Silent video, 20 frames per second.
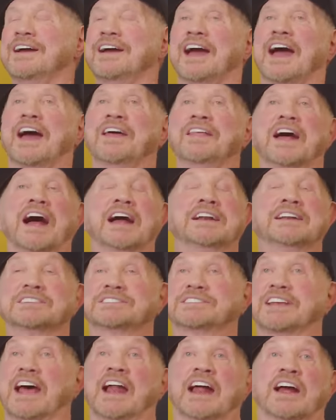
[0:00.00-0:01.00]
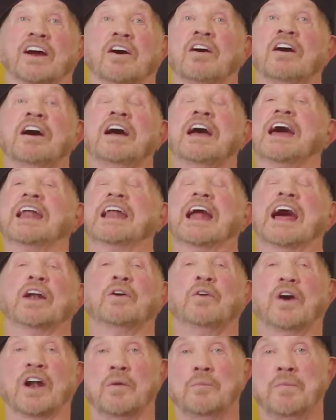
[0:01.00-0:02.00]
and I just said, I go, and I don't
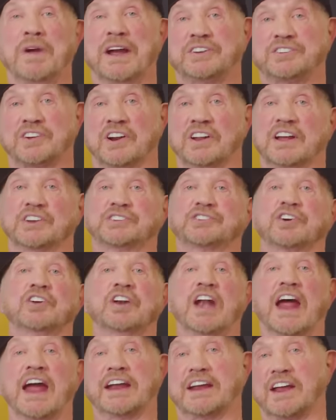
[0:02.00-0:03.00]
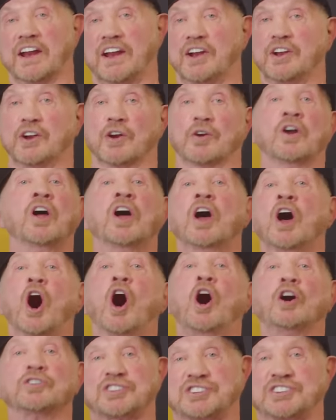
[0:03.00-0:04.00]
want to meet you unless you're naked and you're
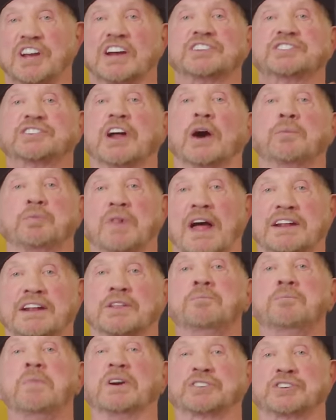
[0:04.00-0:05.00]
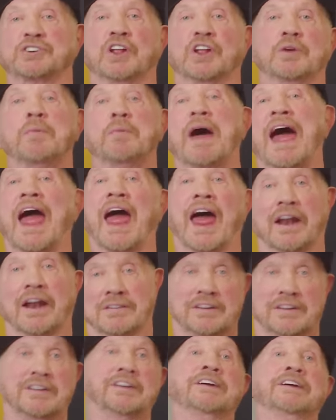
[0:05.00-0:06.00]
all sudsed up like the Michelin man.
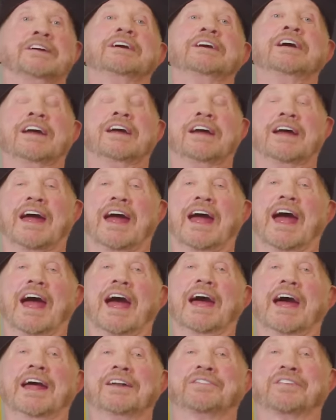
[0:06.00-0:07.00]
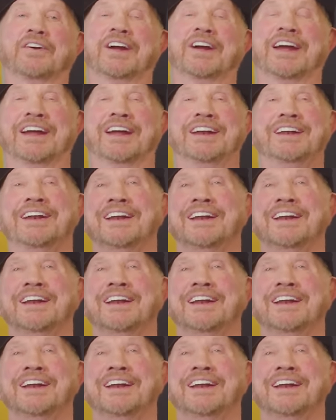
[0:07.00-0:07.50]
and,